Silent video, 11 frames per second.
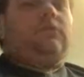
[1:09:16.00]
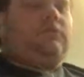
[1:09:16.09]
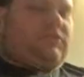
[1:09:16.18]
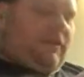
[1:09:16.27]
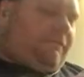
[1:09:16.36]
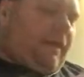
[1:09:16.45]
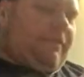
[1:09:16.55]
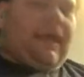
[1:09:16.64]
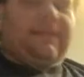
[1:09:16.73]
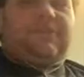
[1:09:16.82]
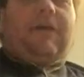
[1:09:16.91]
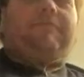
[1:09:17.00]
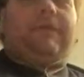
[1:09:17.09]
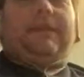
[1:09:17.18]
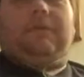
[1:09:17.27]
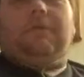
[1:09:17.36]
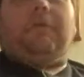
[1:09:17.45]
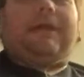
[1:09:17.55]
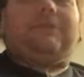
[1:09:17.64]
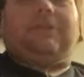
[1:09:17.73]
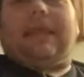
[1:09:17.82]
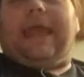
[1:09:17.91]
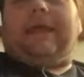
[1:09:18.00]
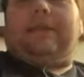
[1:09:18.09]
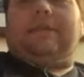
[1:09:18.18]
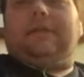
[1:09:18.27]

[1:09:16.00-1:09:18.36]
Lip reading: new stuff on that, so I've been watching that.